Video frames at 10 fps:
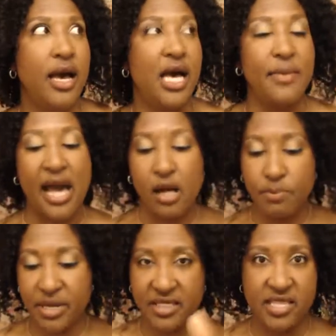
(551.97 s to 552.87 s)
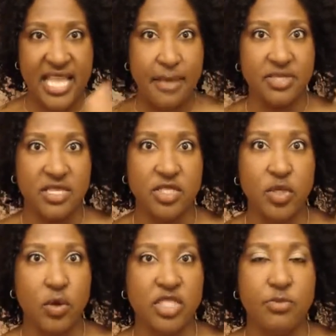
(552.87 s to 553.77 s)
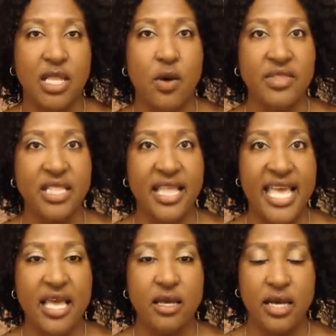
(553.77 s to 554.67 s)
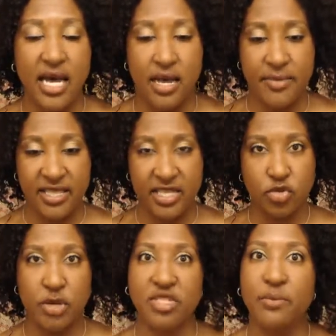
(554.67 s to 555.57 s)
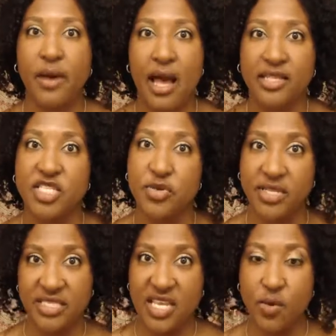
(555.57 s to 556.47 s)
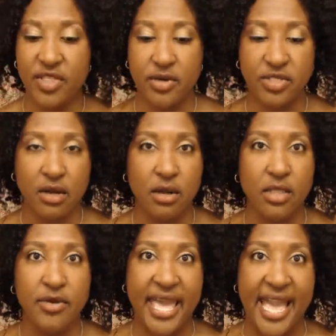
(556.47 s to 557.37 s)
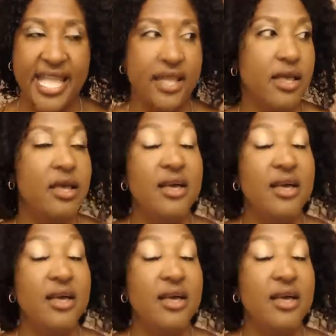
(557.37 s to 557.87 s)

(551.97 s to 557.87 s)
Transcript: Um, I'll put the names of the stores below in the link um, in the description box so you can see where those are located.